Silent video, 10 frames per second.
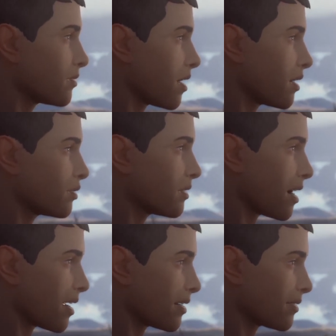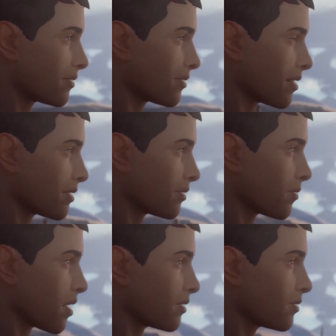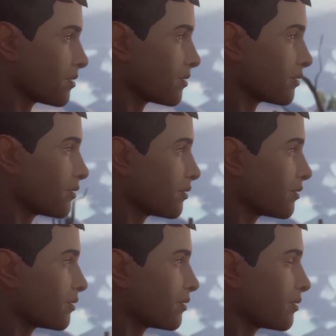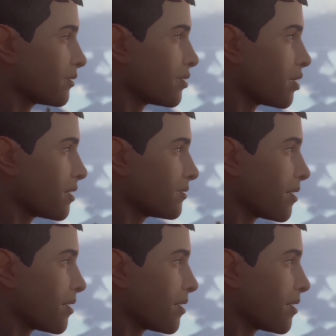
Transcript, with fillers: actually kissed a boy. It wasn't